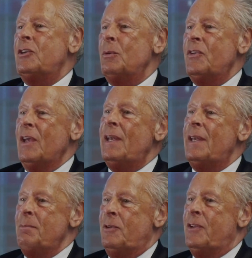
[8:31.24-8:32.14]
Shall we say
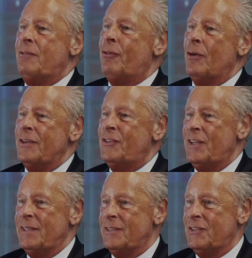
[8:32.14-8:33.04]
limited
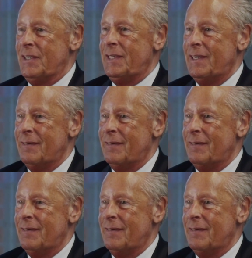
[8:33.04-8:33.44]
volatility?